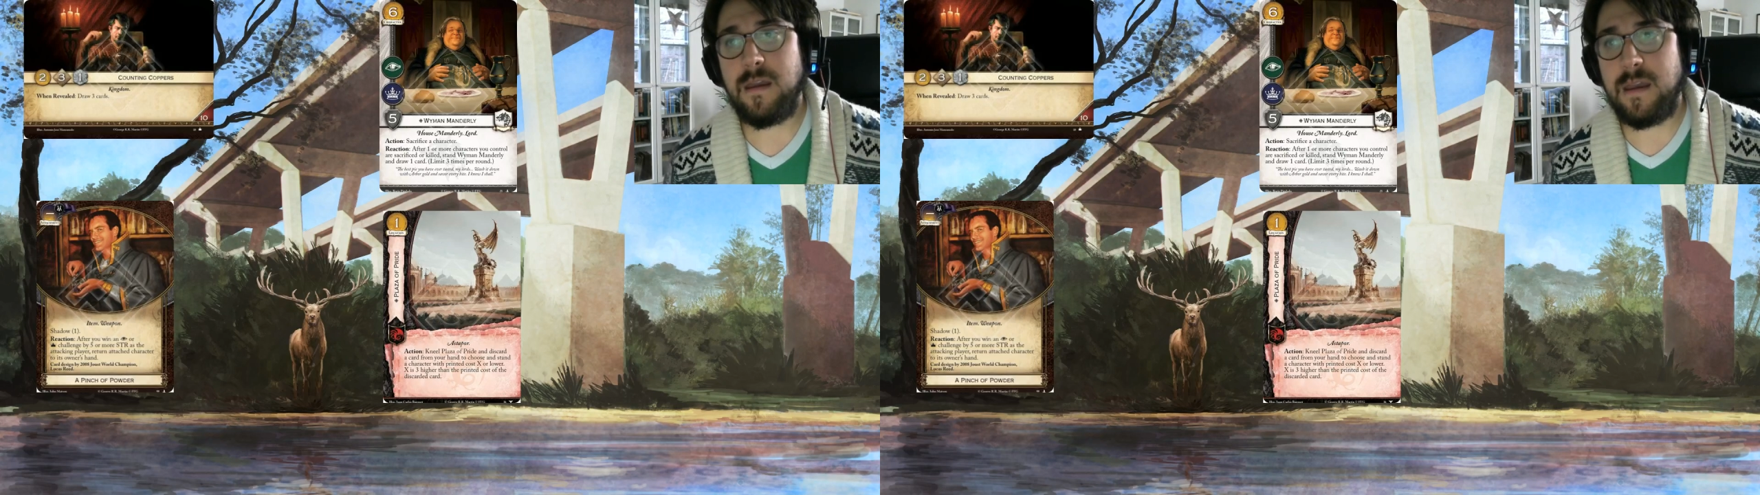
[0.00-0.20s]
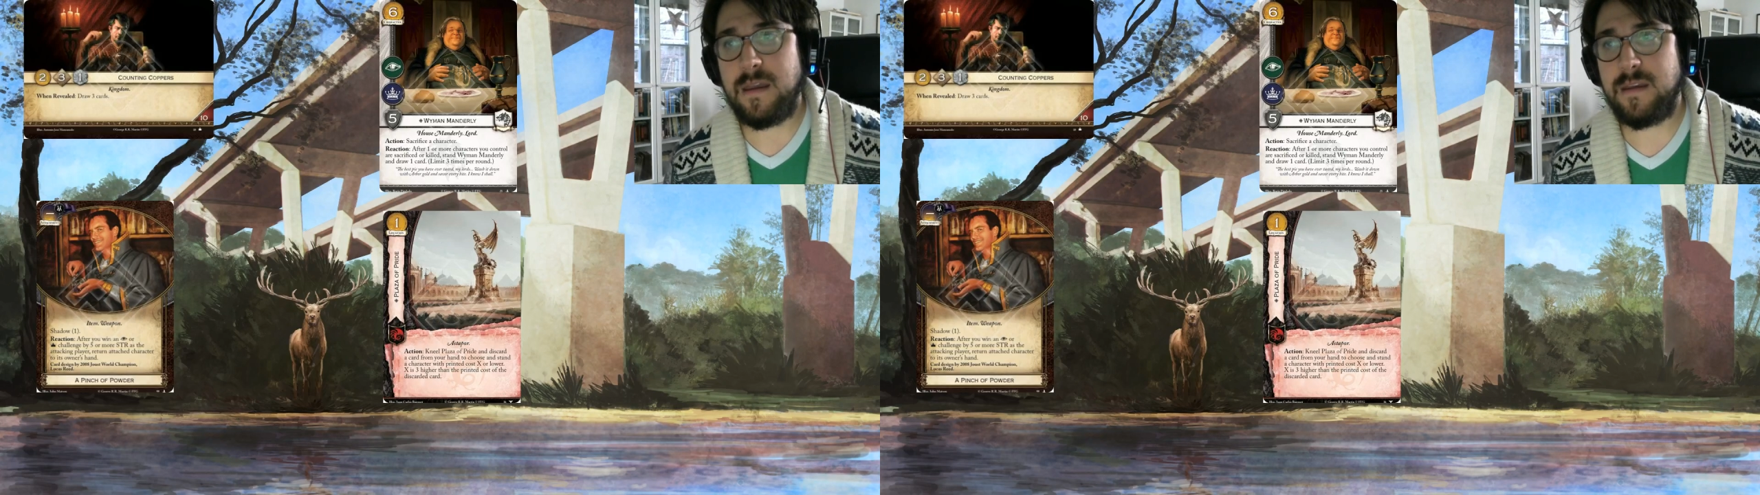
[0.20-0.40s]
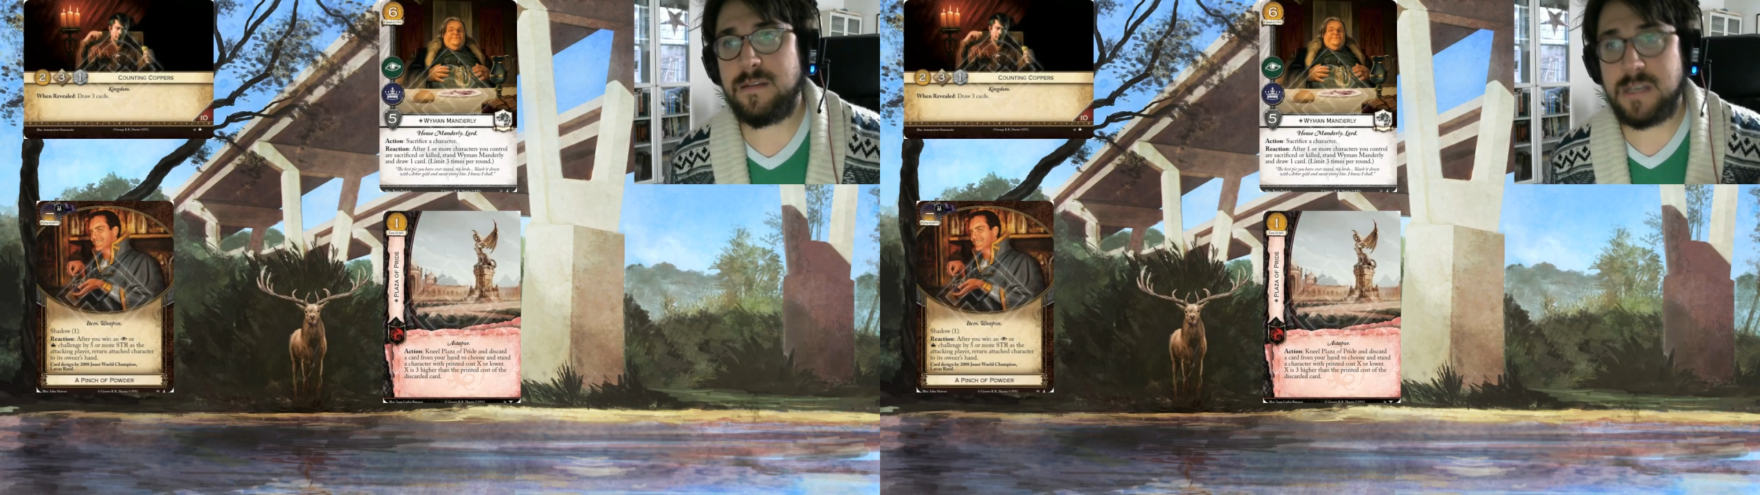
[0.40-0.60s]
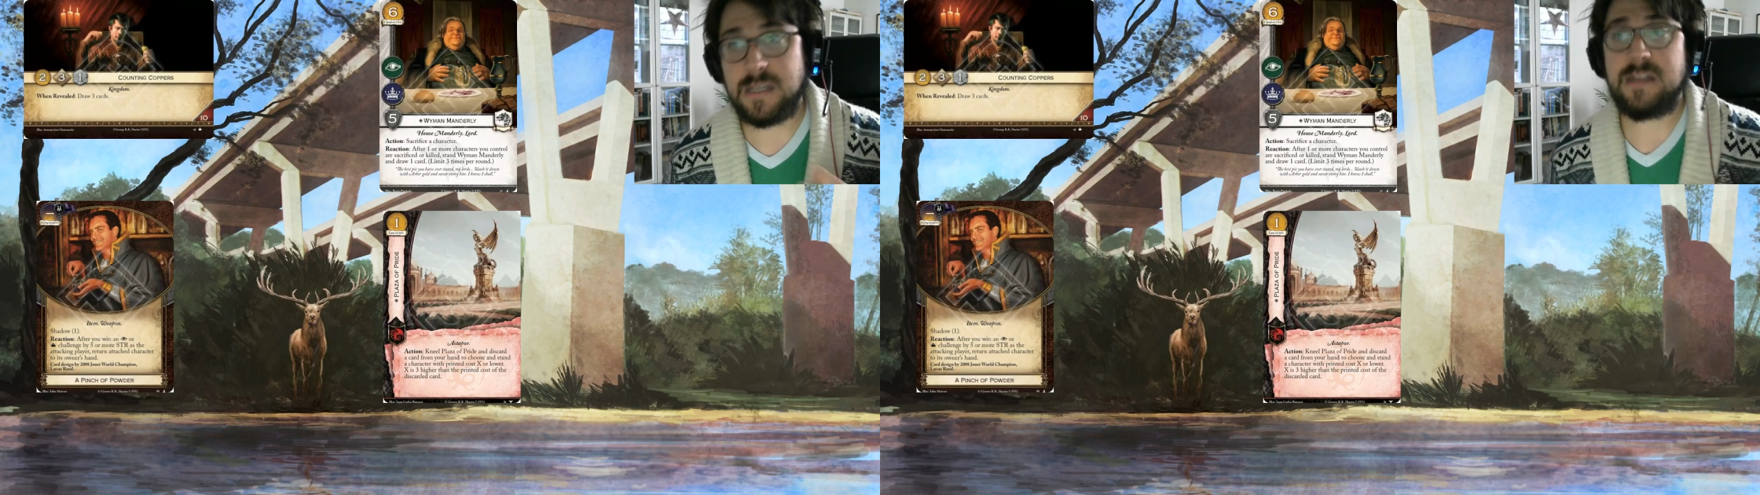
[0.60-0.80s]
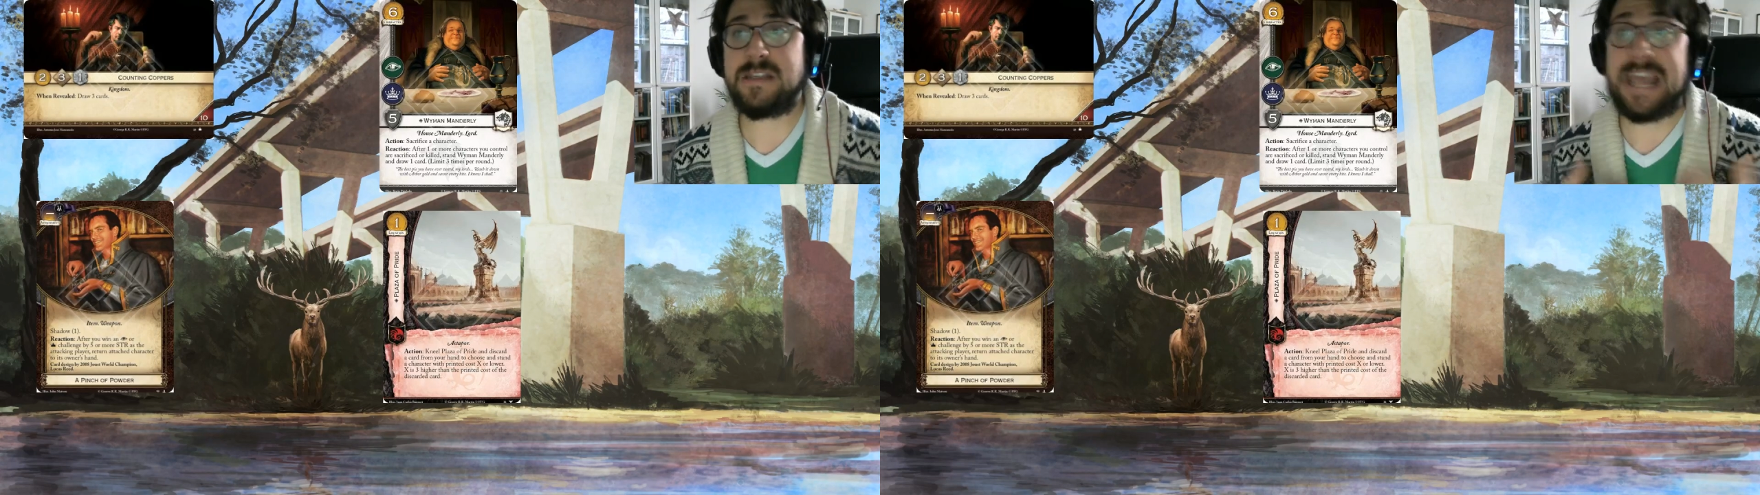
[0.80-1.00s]
To
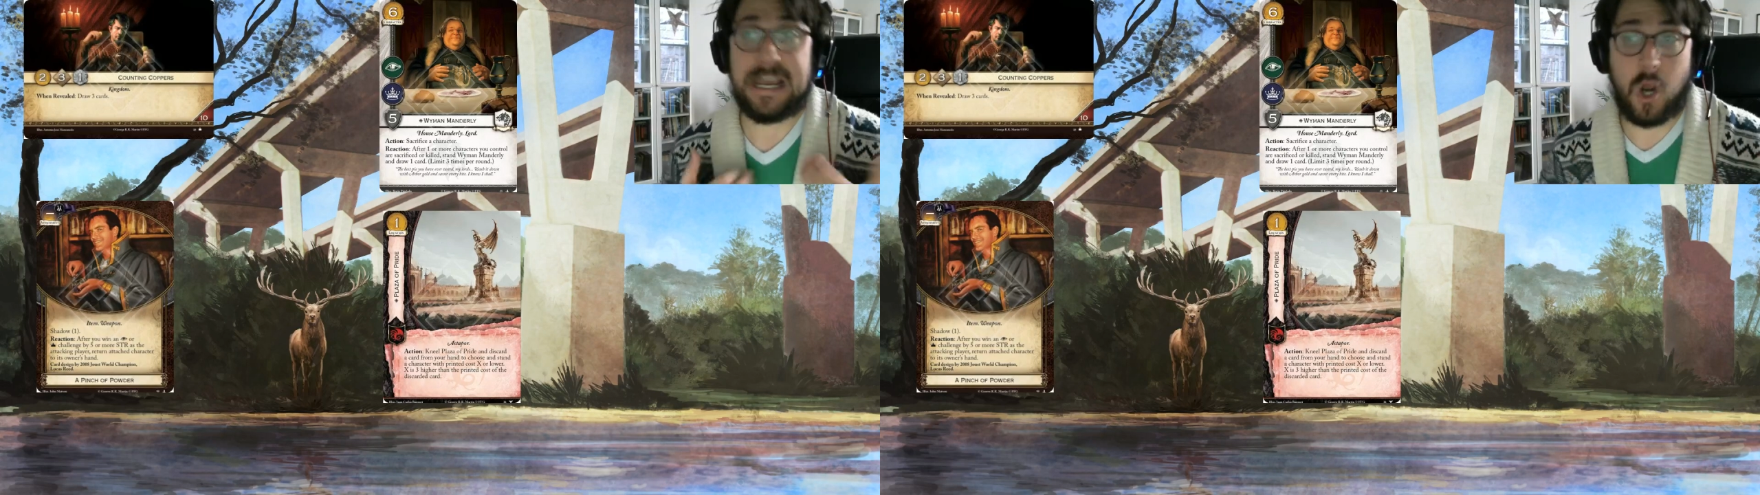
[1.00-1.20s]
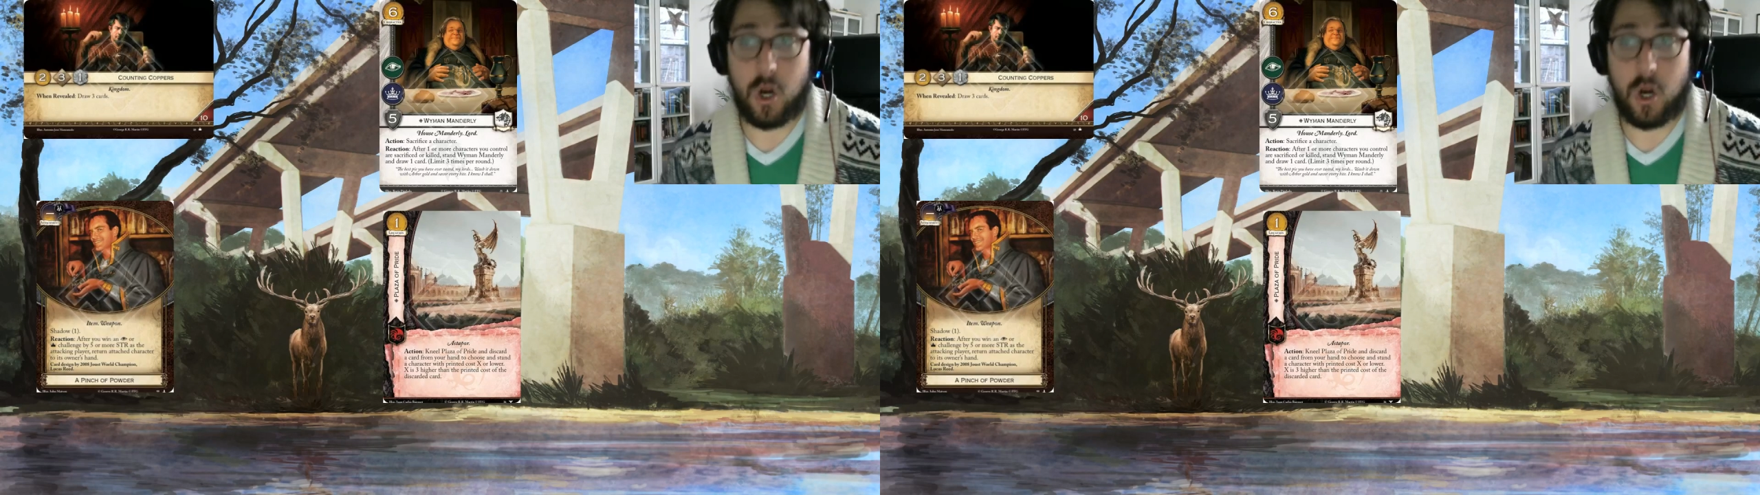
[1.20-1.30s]
get